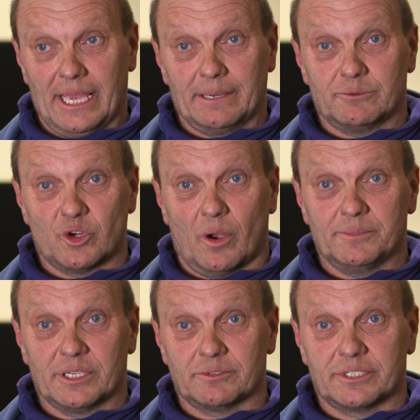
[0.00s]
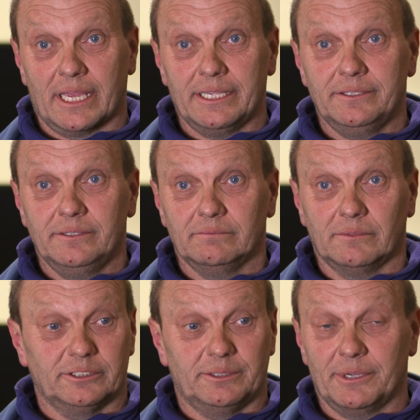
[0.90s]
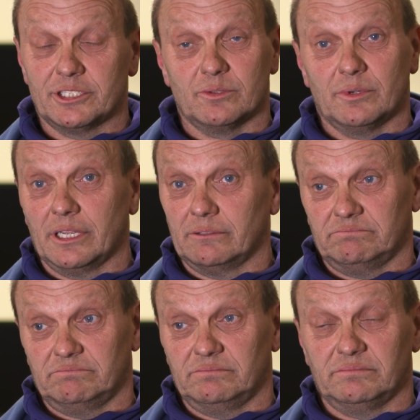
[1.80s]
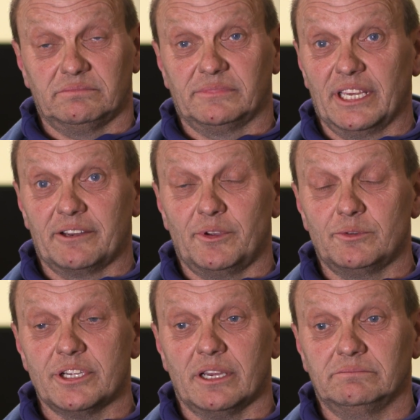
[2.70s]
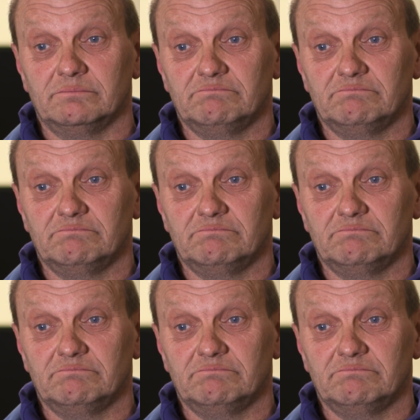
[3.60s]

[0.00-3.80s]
get them jobs outside and to make sure they had a future.